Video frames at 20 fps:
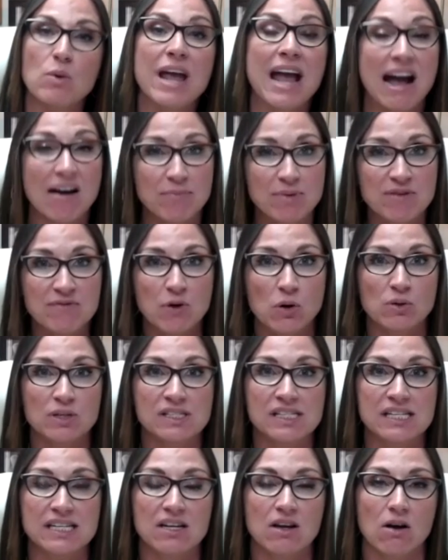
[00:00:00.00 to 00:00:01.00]
we have been
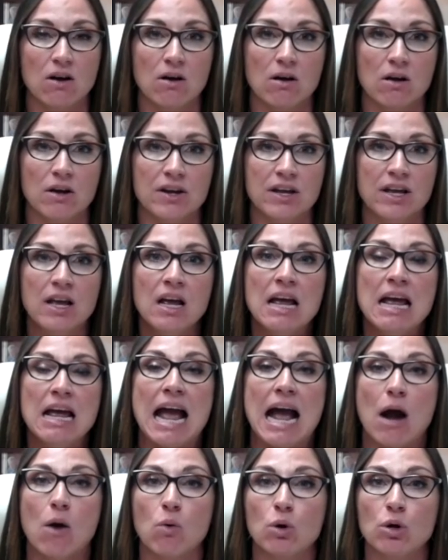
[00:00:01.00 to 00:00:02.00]
focusing on
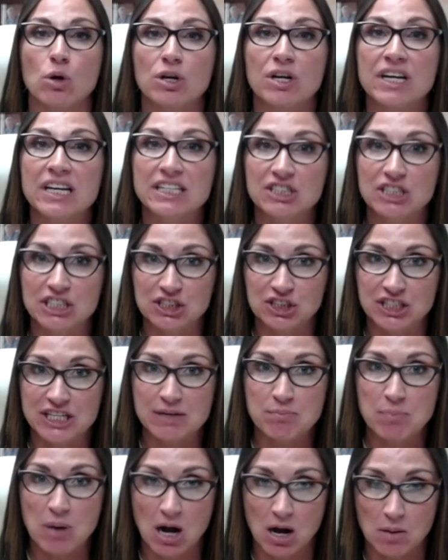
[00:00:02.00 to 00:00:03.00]
our
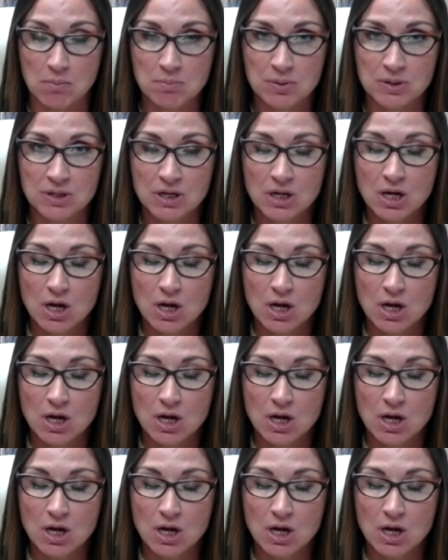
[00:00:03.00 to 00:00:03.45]
conditioning pump,